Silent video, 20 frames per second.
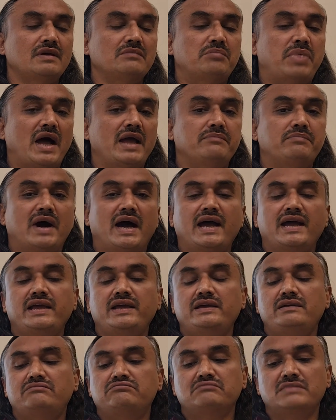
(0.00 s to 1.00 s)

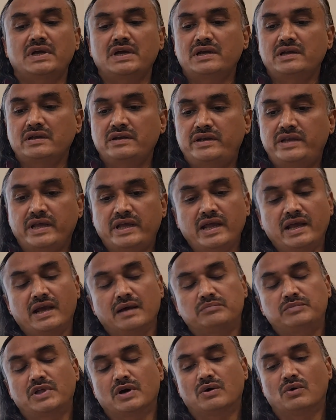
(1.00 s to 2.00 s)
by digging
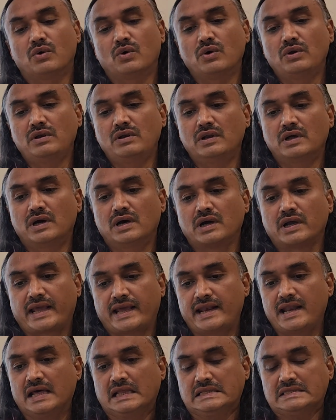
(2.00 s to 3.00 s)
up the whole
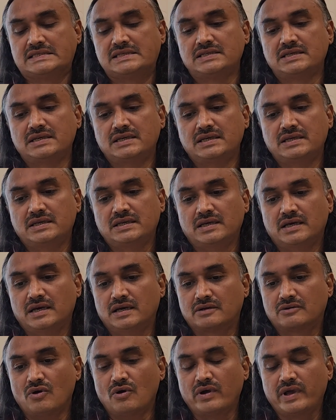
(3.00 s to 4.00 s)
canals,
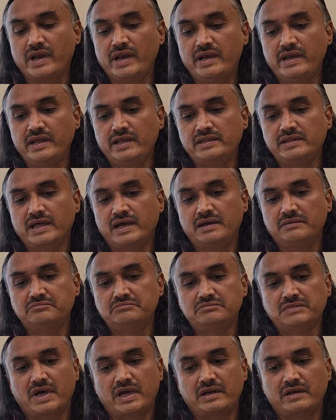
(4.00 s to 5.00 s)
concreting
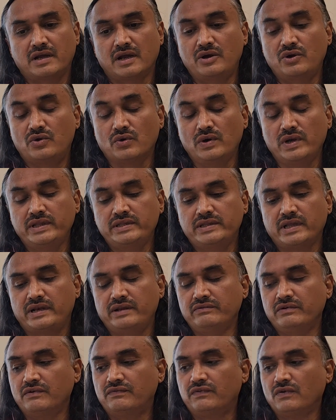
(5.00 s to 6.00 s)
them and controlling the
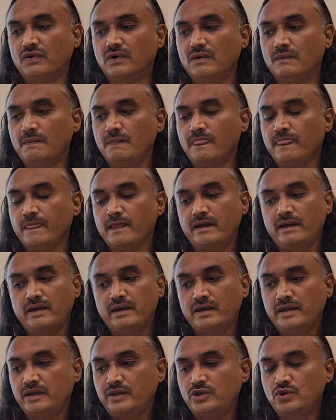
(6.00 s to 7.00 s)
river flow.
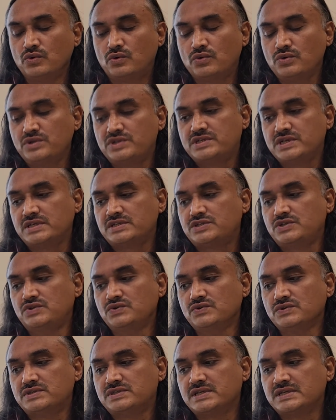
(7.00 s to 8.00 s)
You could just
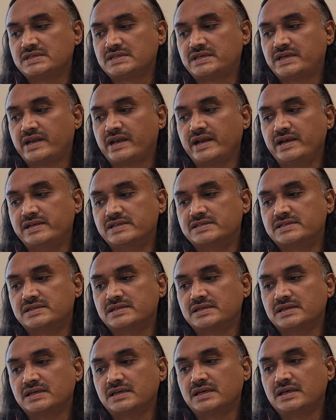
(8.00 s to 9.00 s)
use these
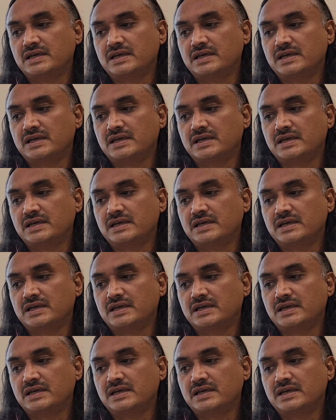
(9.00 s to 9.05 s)
grids